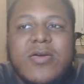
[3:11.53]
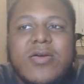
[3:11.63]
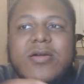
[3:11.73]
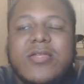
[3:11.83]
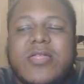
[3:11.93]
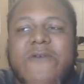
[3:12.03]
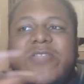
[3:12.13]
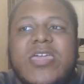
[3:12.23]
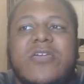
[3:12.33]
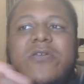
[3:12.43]
Because I feel
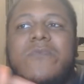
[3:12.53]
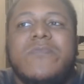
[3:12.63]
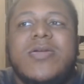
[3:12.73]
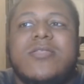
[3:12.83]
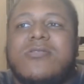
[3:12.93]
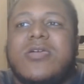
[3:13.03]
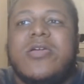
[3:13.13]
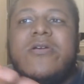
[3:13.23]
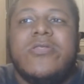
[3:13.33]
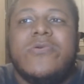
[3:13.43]
like you don't need to sit
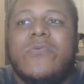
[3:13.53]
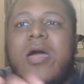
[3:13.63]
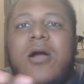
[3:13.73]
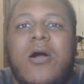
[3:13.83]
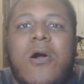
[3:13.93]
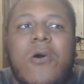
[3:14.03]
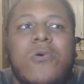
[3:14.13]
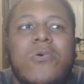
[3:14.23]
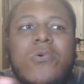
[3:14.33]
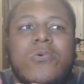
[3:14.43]
here and do like a
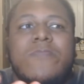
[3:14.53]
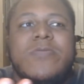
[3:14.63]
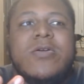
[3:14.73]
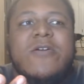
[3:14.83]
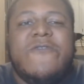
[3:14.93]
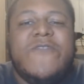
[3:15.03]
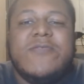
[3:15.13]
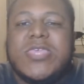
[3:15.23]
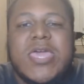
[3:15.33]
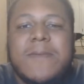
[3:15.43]
whole
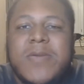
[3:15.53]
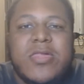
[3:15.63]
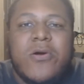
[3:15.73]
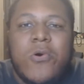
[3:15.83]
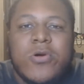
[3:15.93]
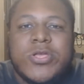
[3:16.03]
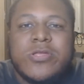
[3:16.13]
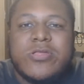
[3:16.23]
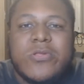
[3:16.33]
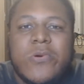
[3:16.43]
15-minute origin
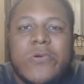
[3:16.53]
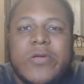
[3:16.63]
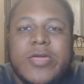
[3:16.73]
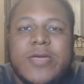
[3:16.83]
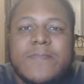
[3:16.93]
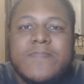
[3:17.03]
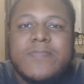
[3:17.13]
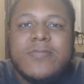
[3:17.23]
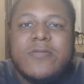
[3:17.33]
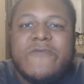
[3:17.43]
story
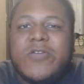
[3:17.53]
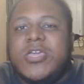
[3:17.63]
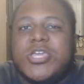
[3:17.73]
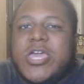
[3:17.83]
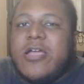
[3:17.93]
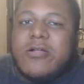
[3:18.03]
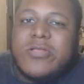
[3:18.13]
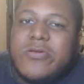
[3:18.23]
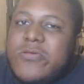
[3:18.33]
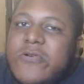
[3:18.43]
for each
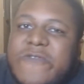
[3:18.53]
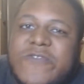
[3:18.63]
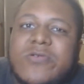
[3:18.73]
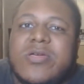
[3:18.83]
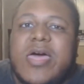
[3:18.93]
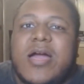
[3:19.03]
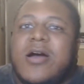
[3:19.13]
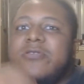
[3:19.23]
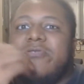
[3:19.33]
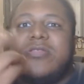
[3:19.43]
character in order for you to like
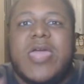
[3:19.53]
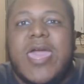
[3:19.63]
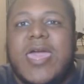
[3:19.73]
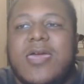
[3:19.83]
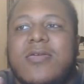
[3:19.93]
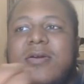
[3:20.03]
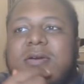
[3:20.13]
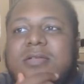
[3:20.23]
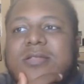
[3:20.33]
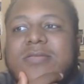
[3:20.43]
understand.
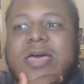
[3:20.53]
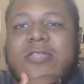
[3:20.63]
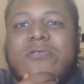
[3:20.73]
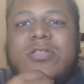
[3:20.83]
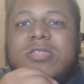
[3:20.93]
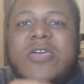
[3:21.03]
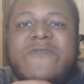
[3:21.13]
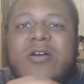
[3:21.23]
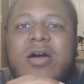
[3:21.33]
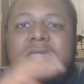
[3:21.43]
Sometimes you can just give
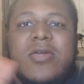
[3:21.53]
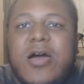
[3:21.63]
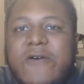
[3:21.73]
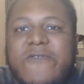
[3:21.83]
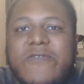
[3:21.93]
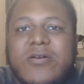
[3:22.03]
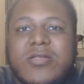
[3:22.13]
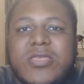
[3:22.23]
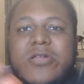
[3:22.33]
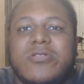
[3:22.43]
enough
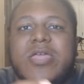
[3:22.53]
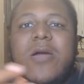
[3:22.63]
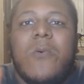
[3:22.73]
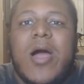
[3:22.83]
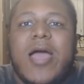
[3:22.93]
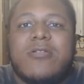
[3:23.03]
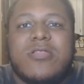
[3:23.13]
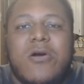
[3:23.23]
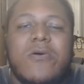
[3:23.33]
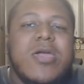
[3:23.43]
to understand why.
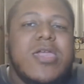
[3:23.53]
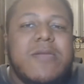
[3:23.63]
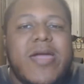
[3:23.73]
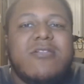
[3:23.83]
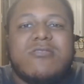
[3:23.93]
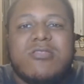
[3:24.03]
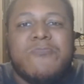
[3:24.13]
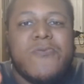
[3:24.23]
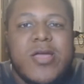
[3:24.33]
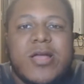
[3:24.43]
So you might
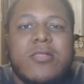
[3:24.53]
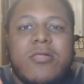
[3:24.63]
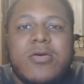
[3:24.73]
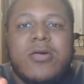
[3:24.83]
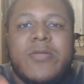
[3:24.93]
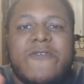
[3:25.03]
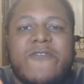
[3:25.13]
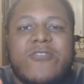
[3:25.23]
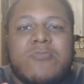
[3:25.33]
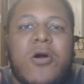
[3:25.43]
sprinkle a little bit of
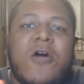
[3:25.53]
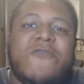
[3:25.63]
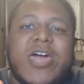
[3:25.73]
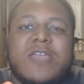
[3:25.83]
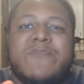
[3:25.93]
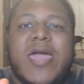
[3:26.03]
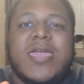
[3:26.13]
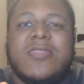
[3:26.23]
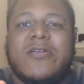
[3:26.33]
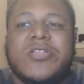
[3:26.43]
a small flashback
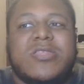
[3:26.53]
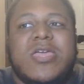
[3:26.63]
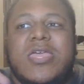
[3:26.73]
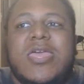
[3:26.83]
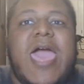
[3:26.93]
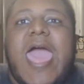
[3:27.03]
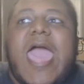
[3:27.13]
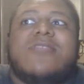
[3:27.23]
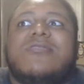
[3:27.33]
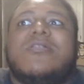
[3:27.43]
in there just to
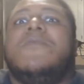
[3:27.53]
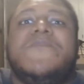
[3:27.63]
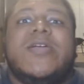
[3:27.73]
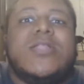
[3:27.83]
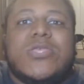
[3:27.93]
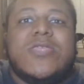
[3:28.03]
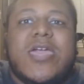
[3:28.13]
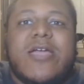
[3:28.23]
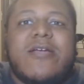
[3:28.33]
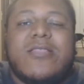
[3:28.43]
add something to the
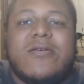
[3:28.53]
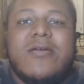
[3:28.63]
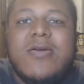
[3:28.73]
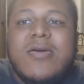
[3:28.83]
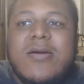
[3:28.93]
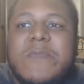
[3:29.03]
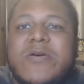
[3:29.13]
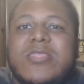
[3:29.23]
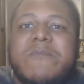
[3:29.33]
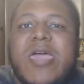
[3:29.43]
character.
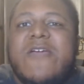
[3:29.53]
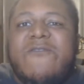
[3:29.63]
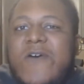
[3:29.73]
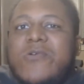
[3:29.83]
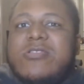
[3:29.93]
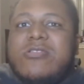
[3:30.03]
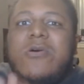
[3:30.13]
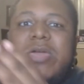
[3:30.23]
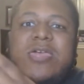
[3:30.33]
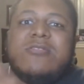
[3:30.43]
But the main focus so
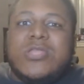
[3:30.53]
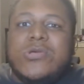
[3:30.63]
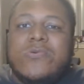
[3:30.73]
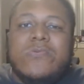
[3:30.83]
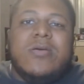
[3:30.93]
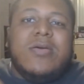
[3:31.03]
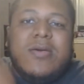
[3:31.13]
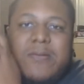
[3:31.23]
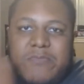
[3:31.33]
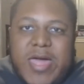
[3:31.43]
is to
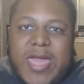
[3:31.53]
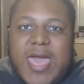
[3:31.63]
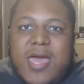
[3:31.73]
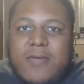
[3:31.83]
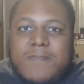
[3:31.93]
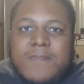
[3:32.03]
Black Adam.